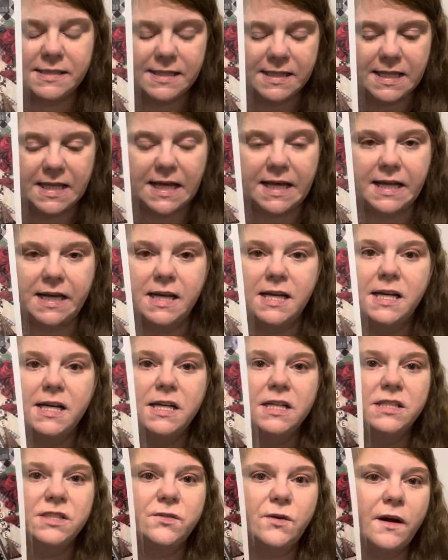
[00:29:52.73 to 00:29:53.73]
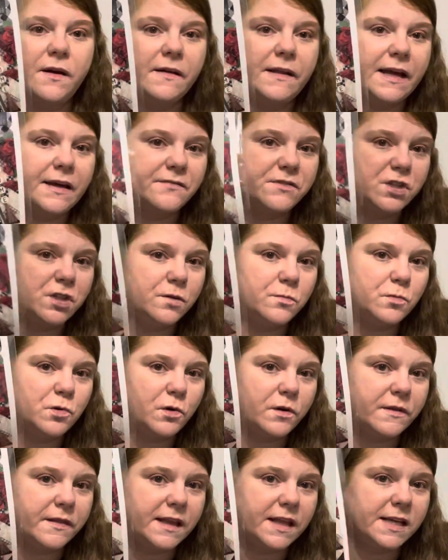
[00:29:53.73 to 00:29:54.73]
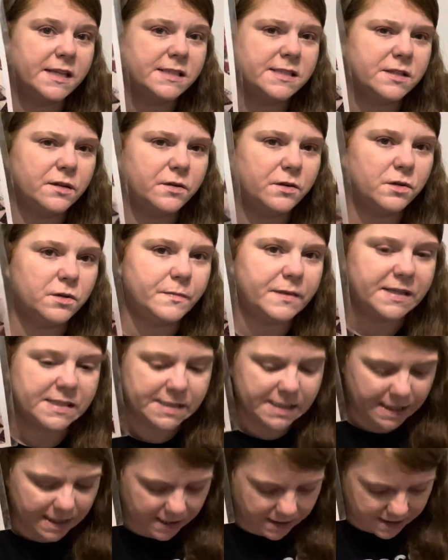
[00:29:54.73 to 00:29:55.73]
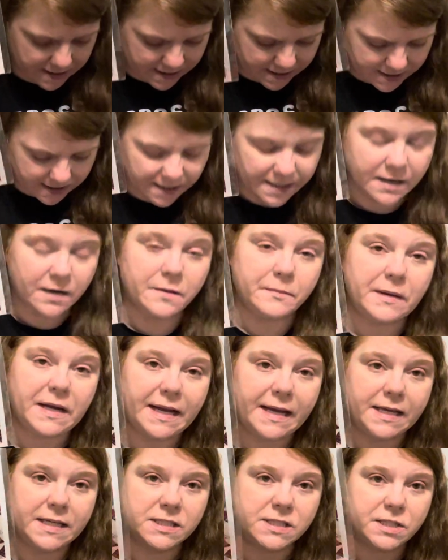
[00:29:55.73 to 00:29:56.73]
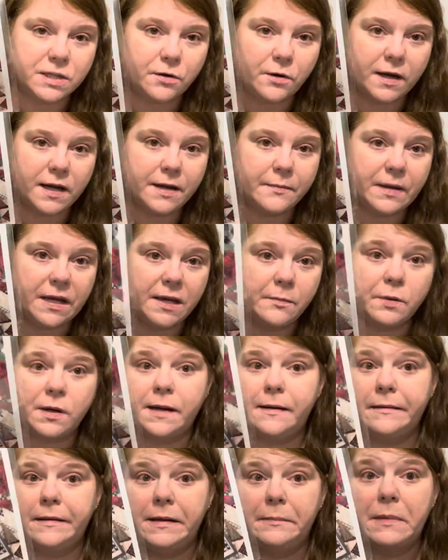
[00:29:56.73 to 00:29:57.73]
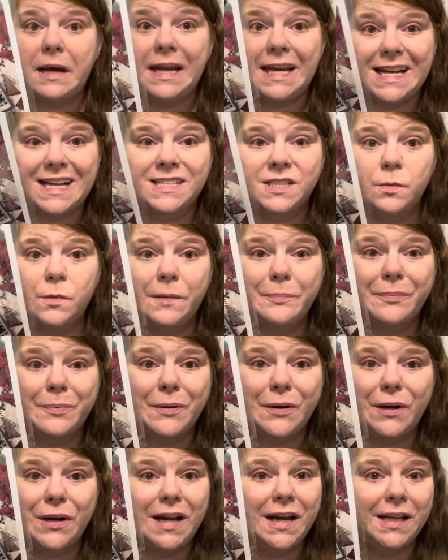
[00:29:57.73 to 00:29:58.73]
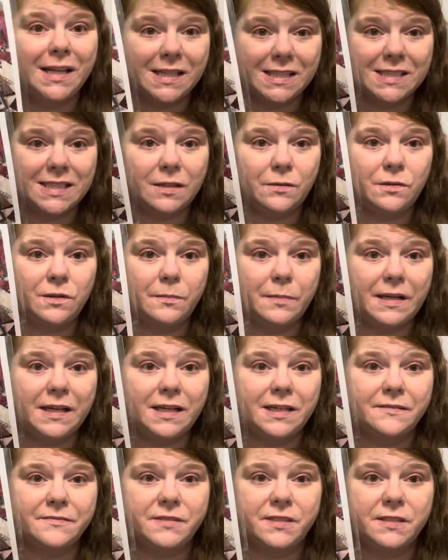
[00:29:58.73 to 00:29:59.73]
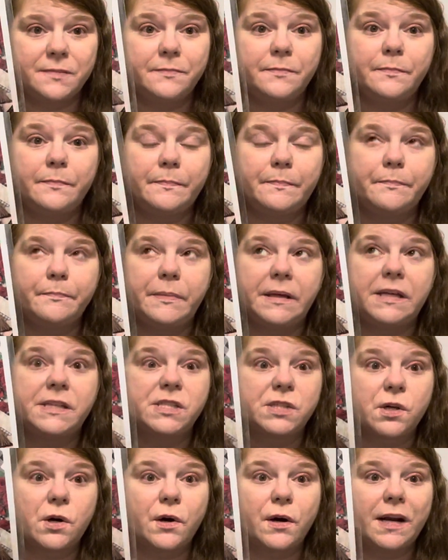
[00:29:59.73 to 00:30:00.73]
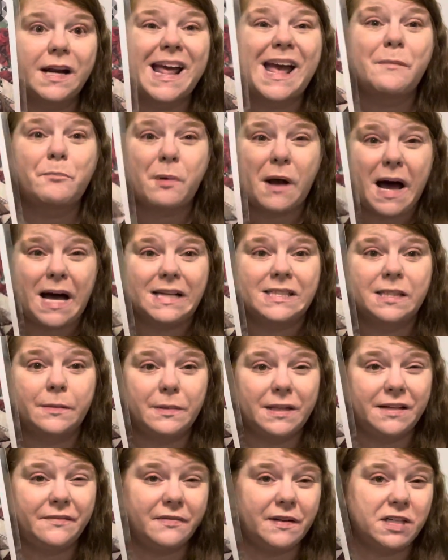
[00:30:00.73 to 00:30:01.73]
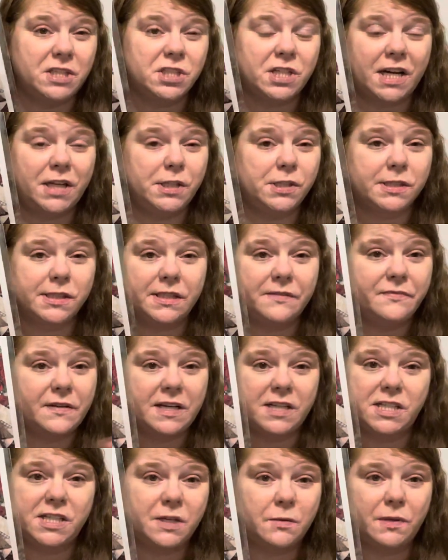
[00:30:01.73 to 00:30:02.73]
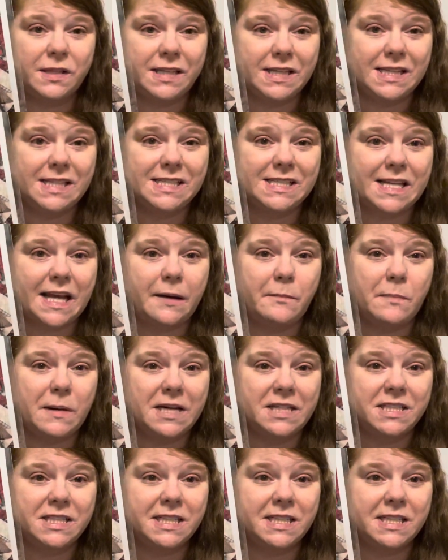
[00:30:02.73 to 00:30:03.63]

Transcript: then. So I only have 2 more of these, so you'll be seeing this on my Instagram and probably my next WIP parade, because it will be started and possibly finished. I usually finish it within the same month.